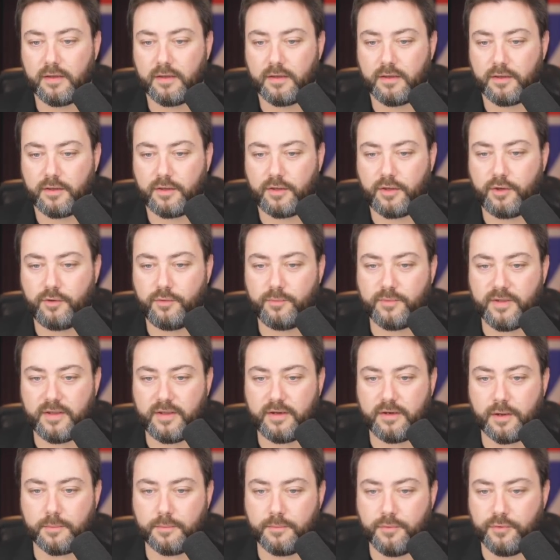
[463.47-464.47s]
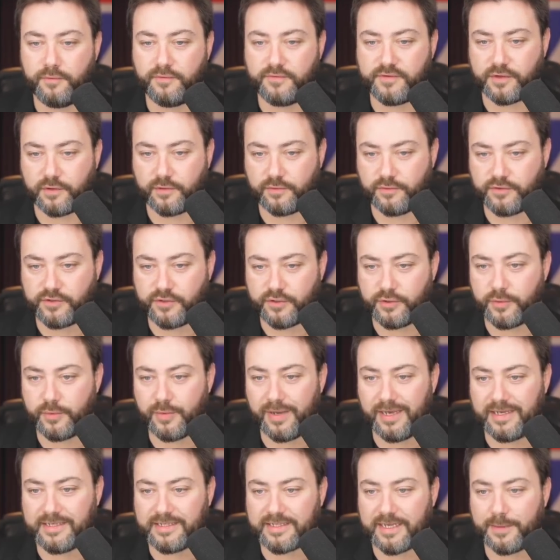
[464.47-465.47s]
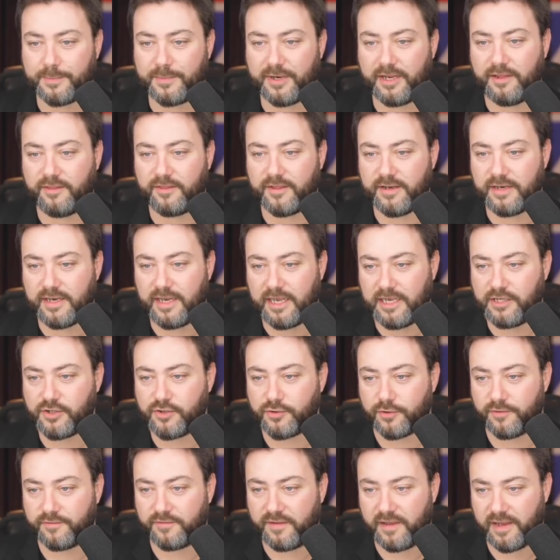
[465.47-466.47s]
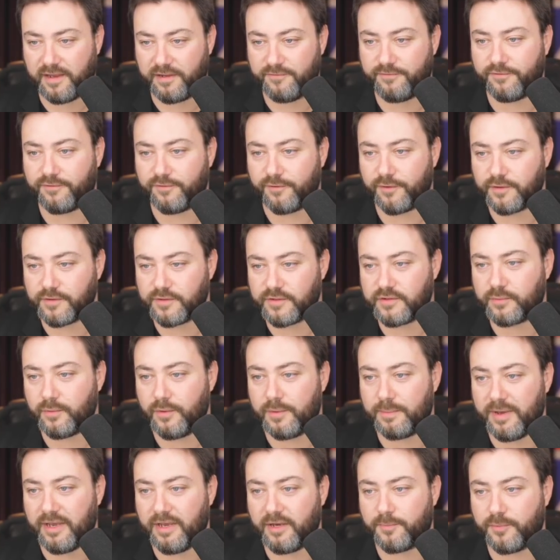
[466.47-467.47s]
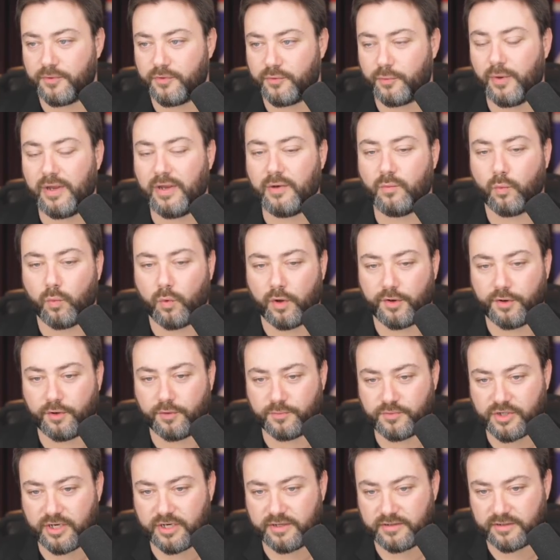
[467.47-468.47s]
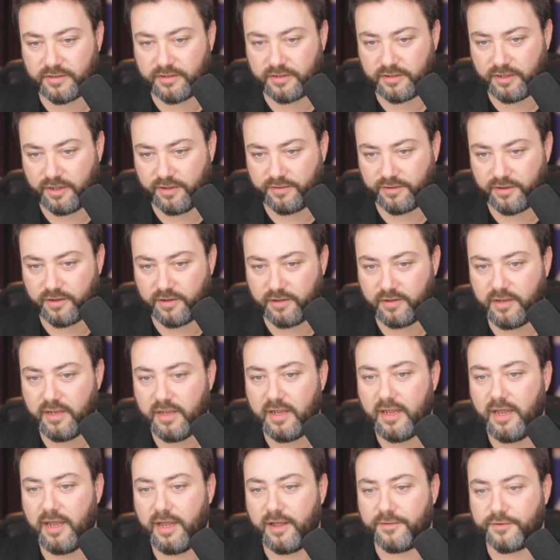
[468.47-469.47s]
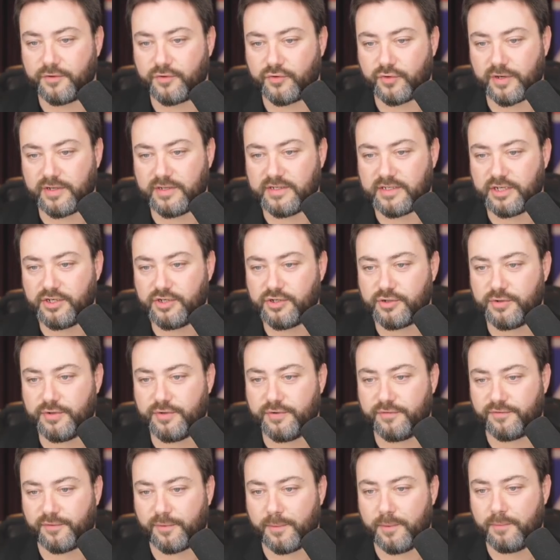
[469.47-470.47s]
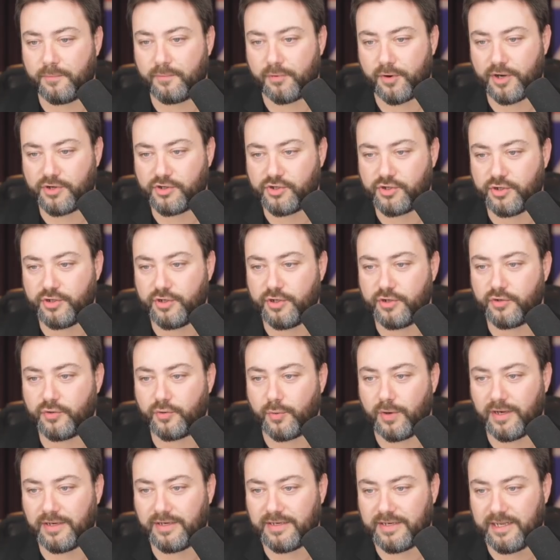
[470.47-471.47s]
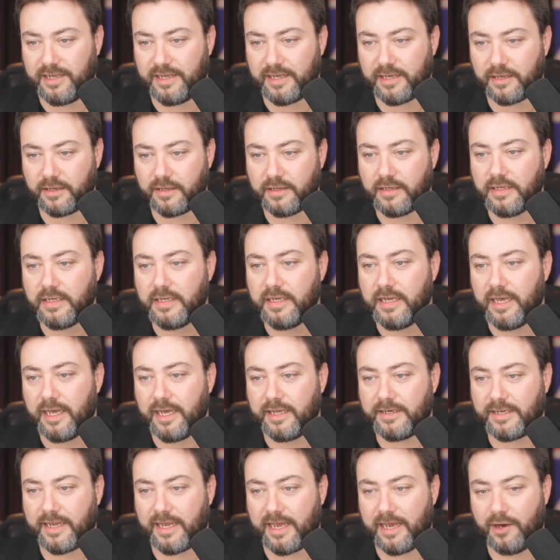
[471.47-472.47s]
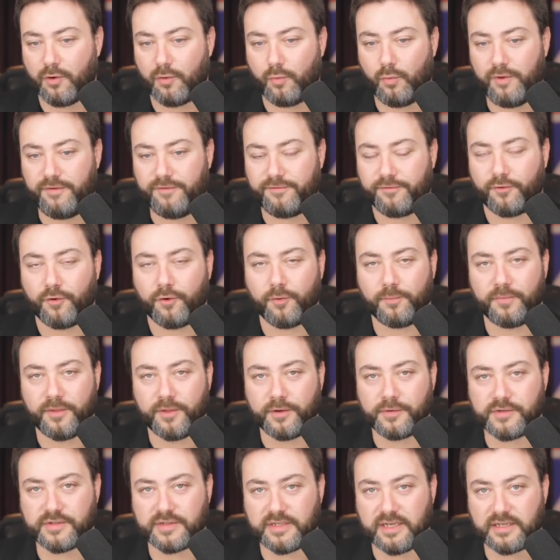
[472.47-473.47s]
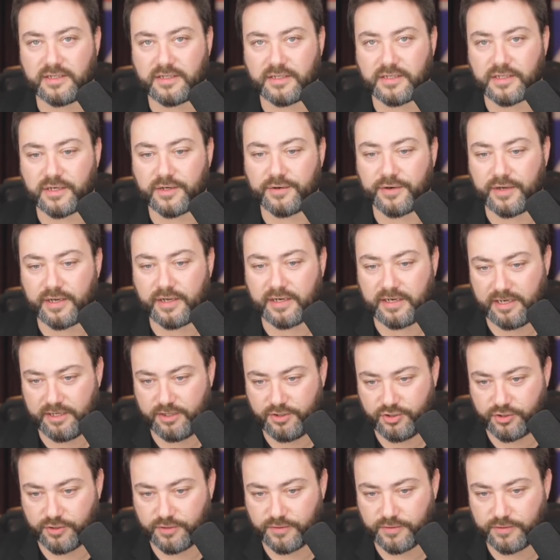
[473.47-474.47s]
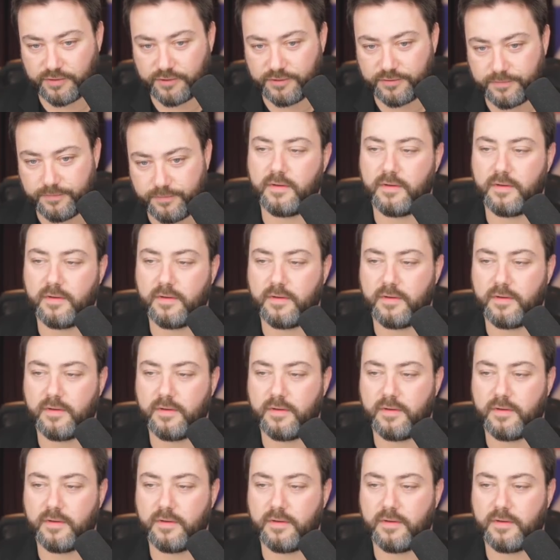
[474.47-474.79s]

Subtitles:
Hume then moves on to examining the nature of the inference we make between one object and another, and the transition from impression to idea, and how we form those necessary connections.